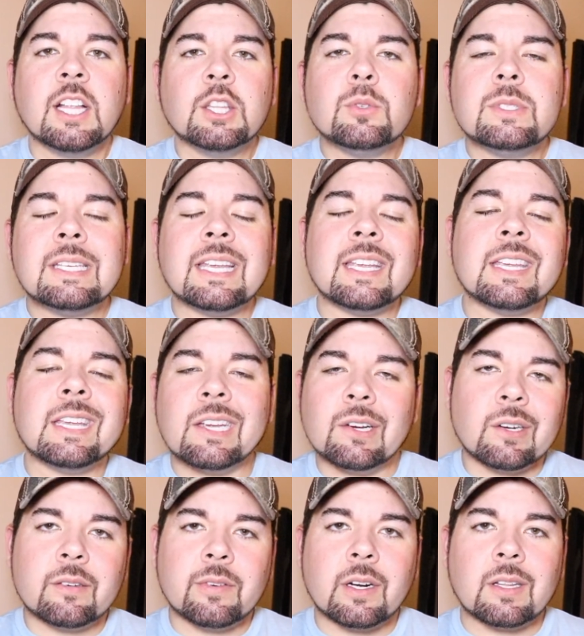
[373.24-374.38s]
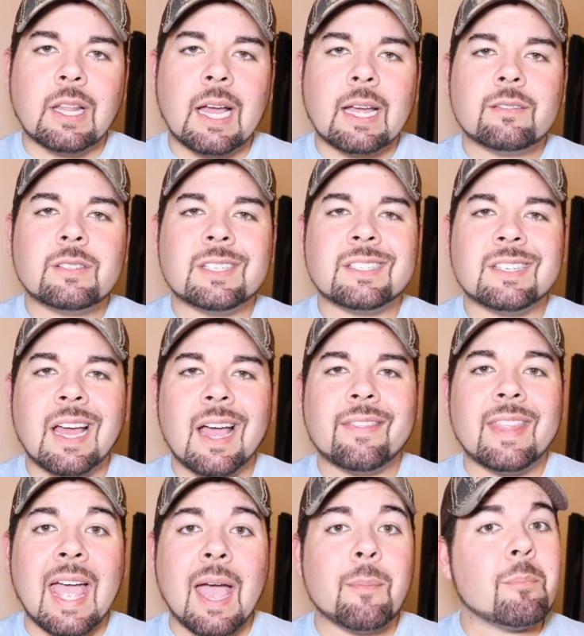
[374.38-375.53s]
losing a year of our lives is not
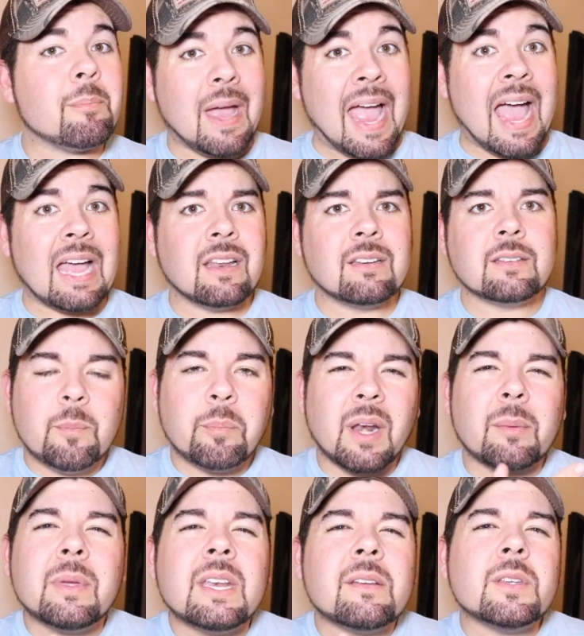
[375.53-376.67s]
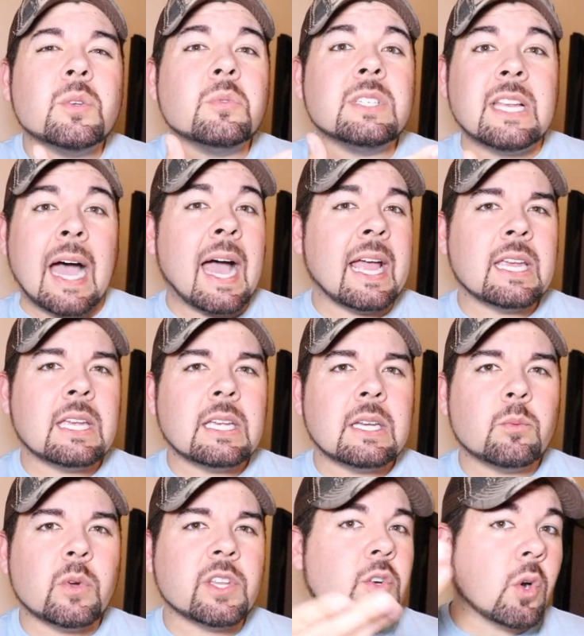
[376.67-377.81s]
that bad. But I mean, if you die
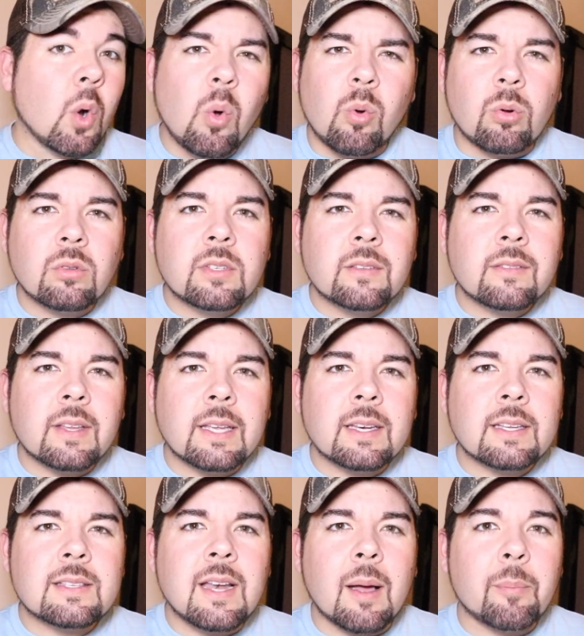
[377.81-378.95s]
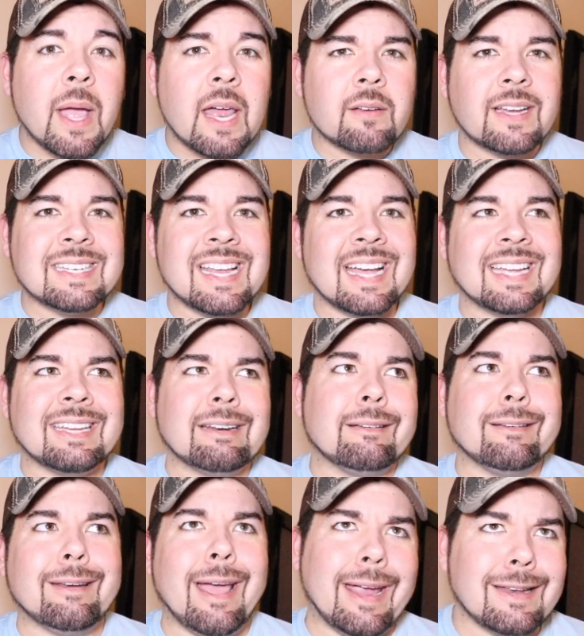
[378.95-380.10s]
when you're old, then it's not bad if I die
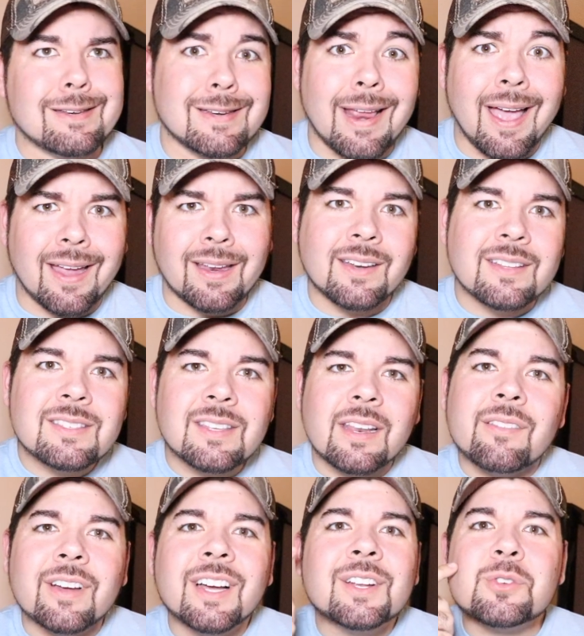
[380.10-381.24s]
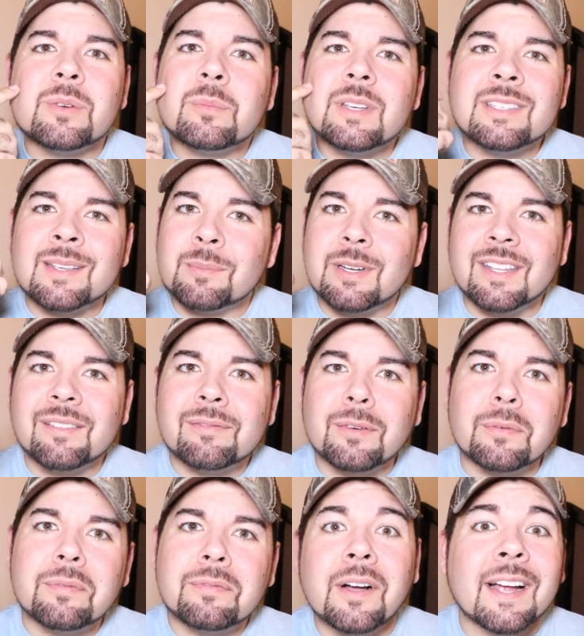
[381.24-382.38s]
at 99 instead of 100 because I'm gonna live for
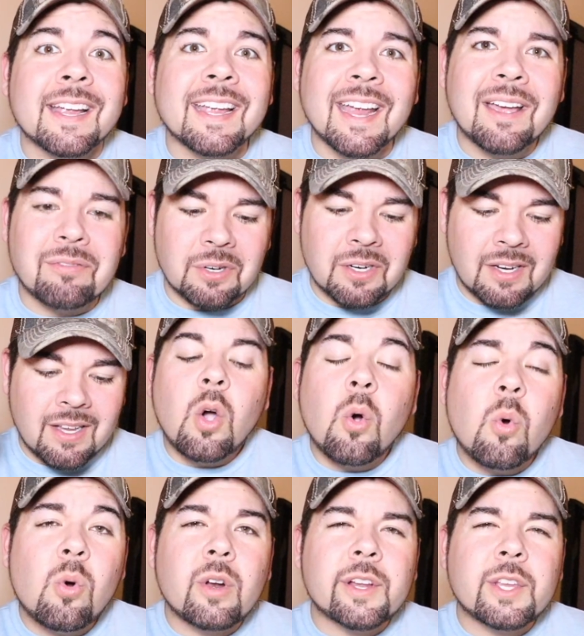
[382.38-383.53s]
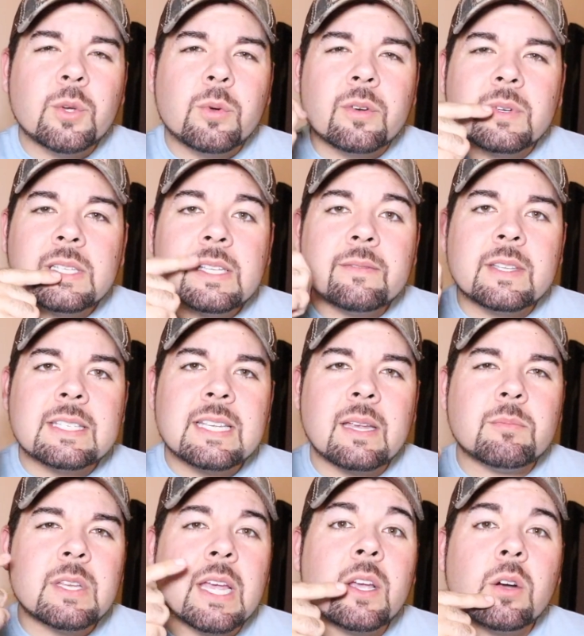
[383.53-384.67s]
fucking ever. Or you could relive the
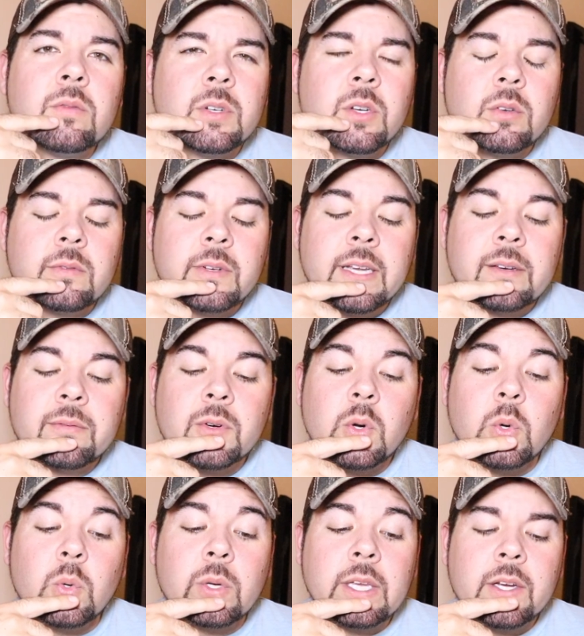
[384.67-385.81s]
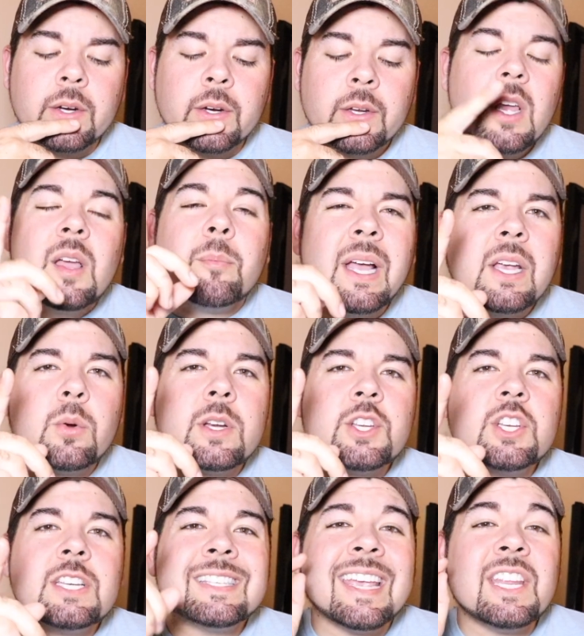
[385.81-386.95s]
same day over and over again for a whole year. My
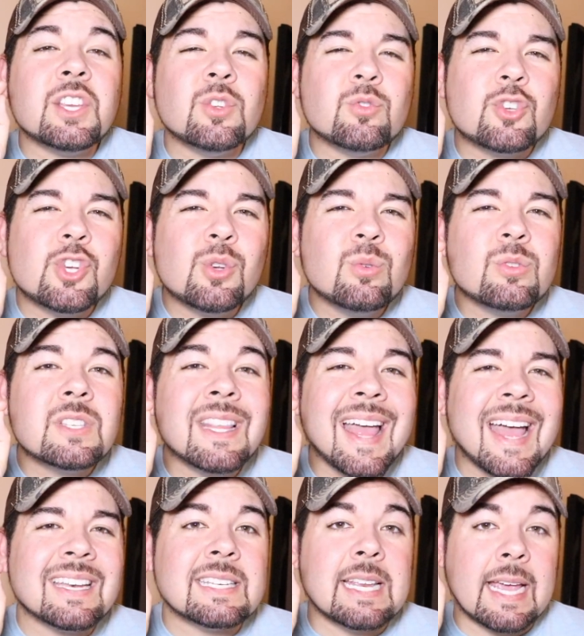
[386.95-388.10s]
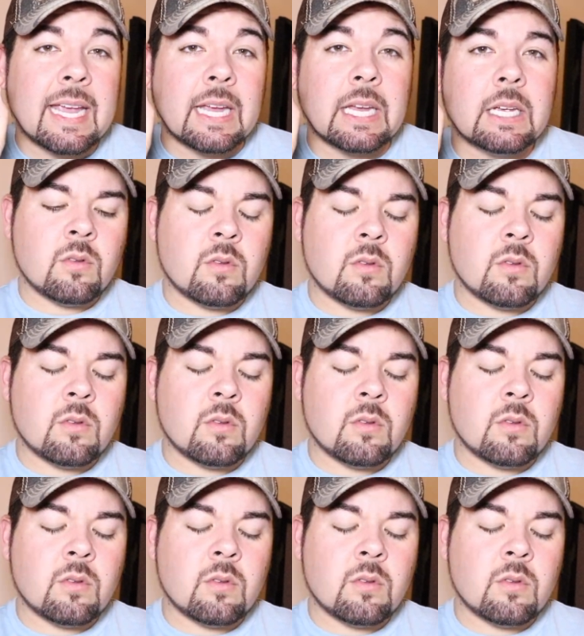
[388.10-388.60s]
question is, can you choose that day?